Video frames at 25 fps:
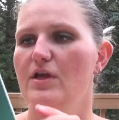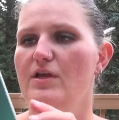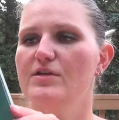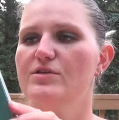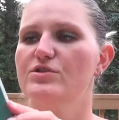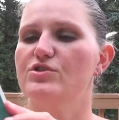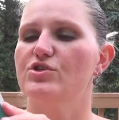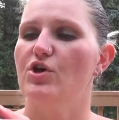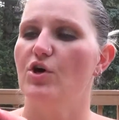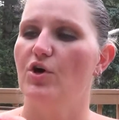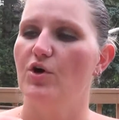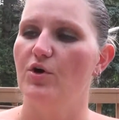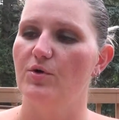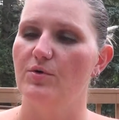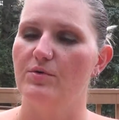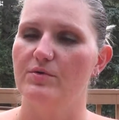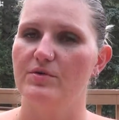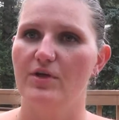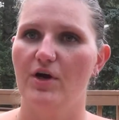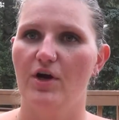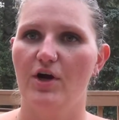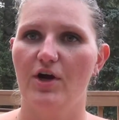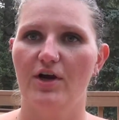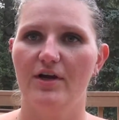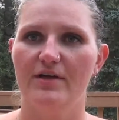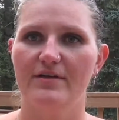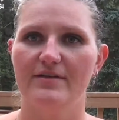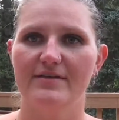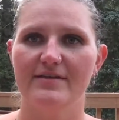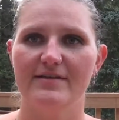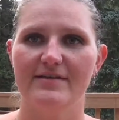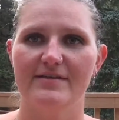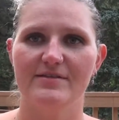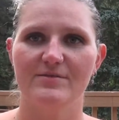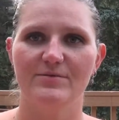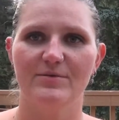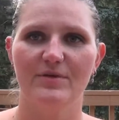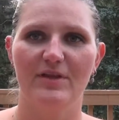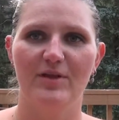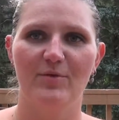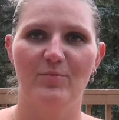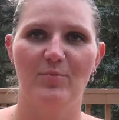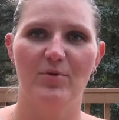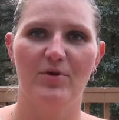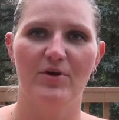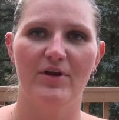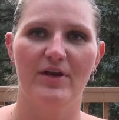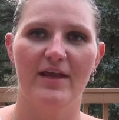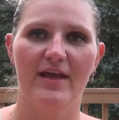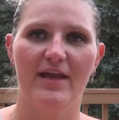So the art is really
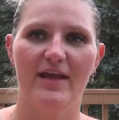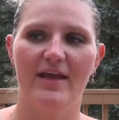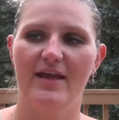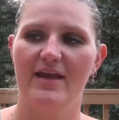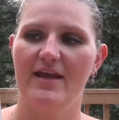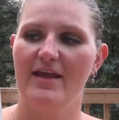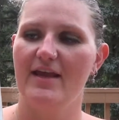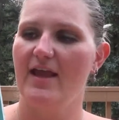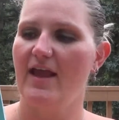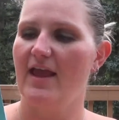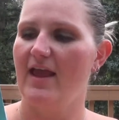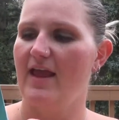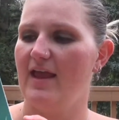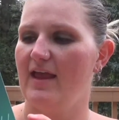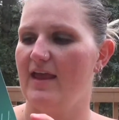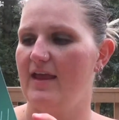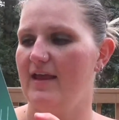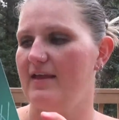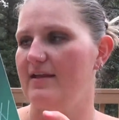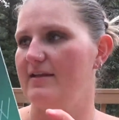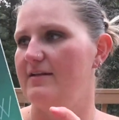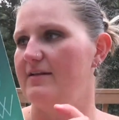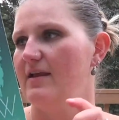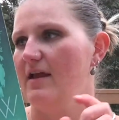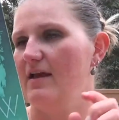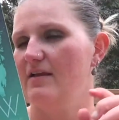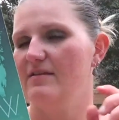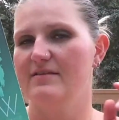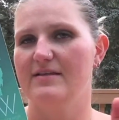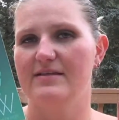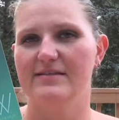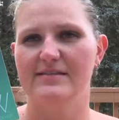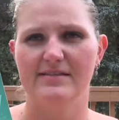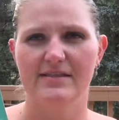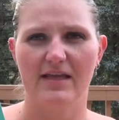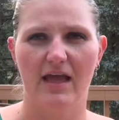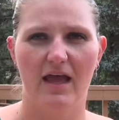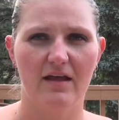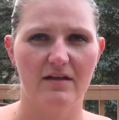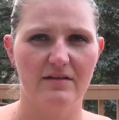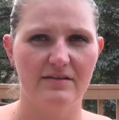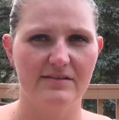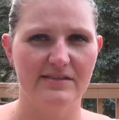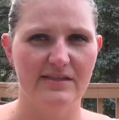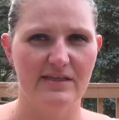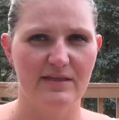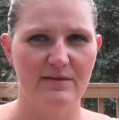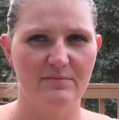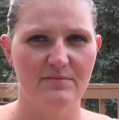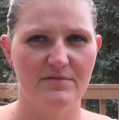pretty, and the style
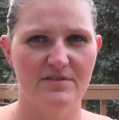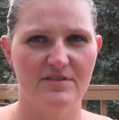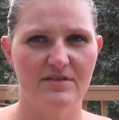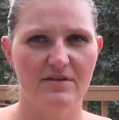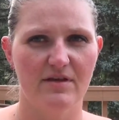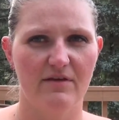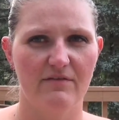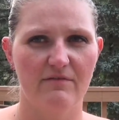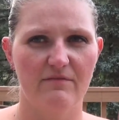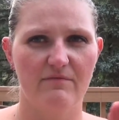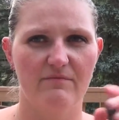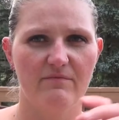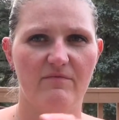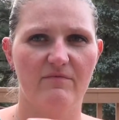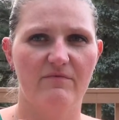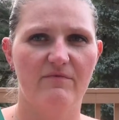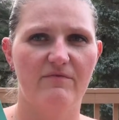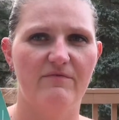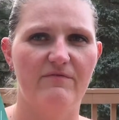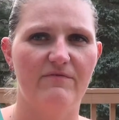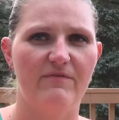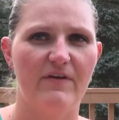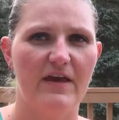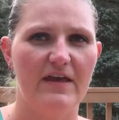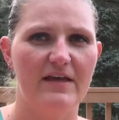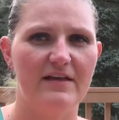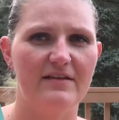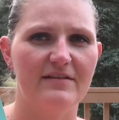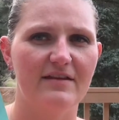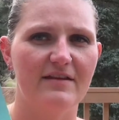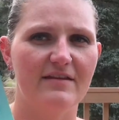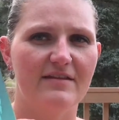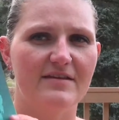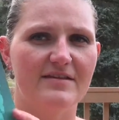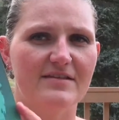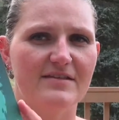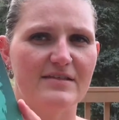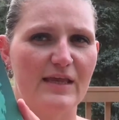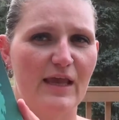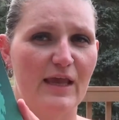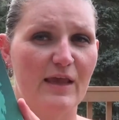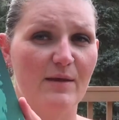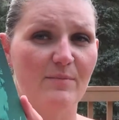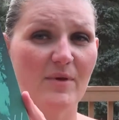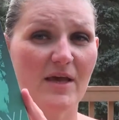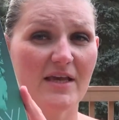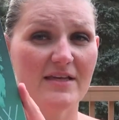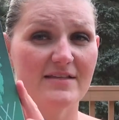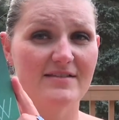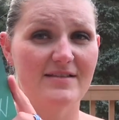seems vaguely the
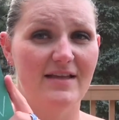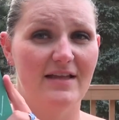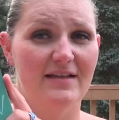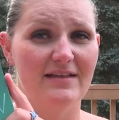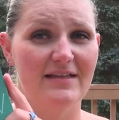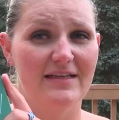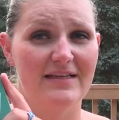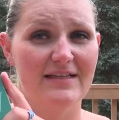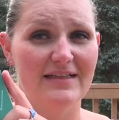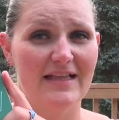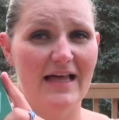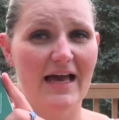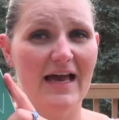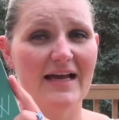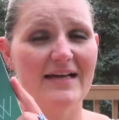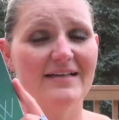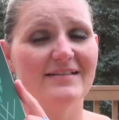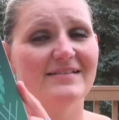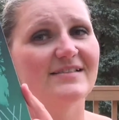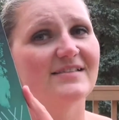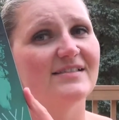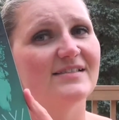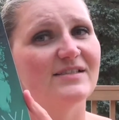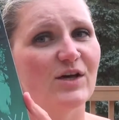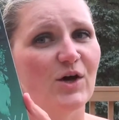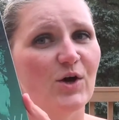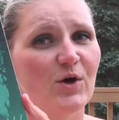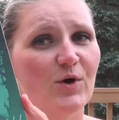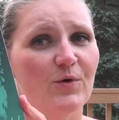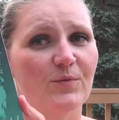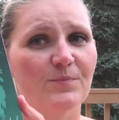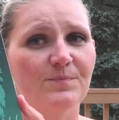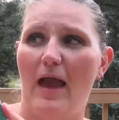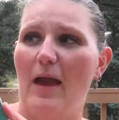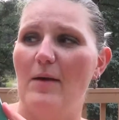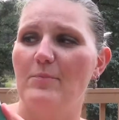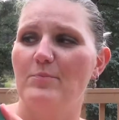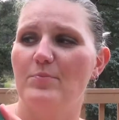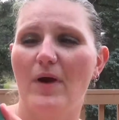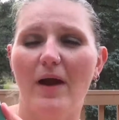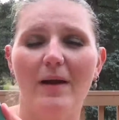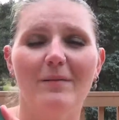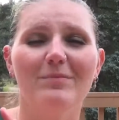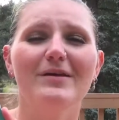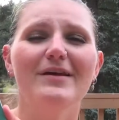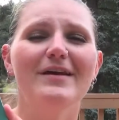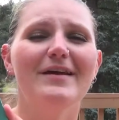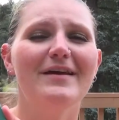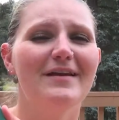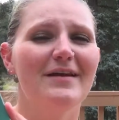same as Deadly Class, so I'm
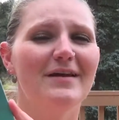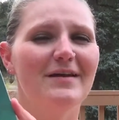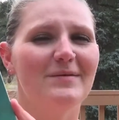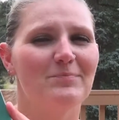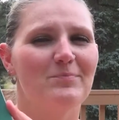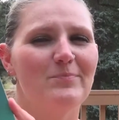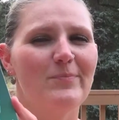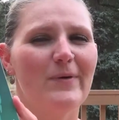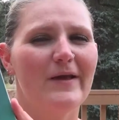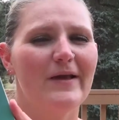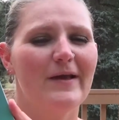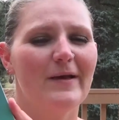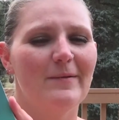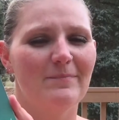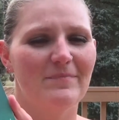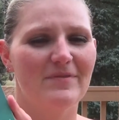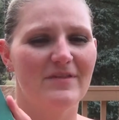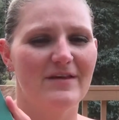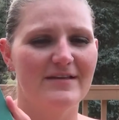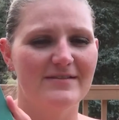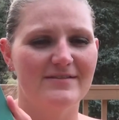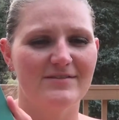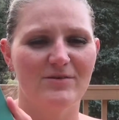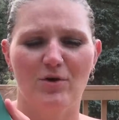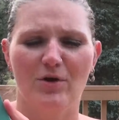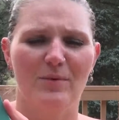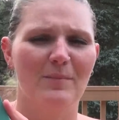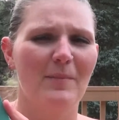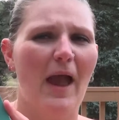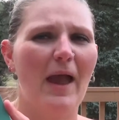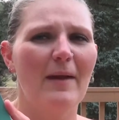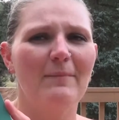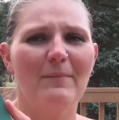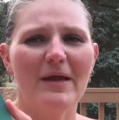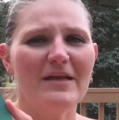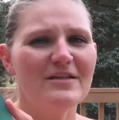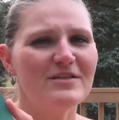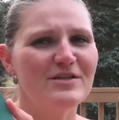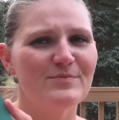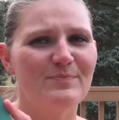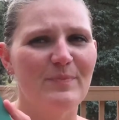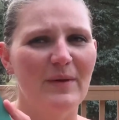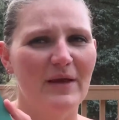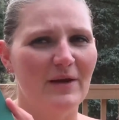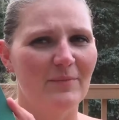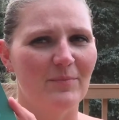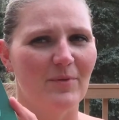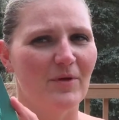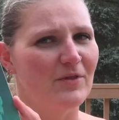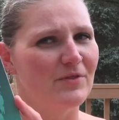probably gonna pick up this, or I might just
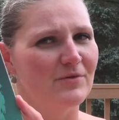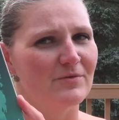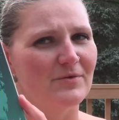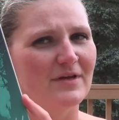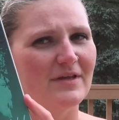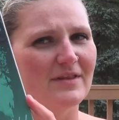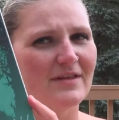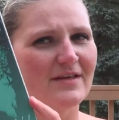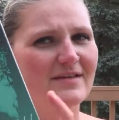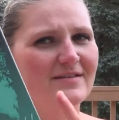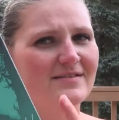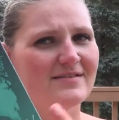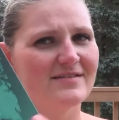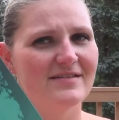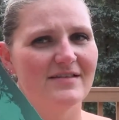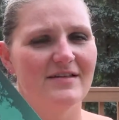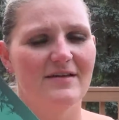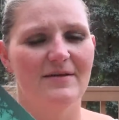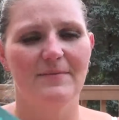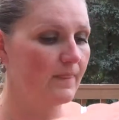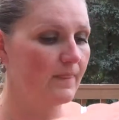pick up all three of these.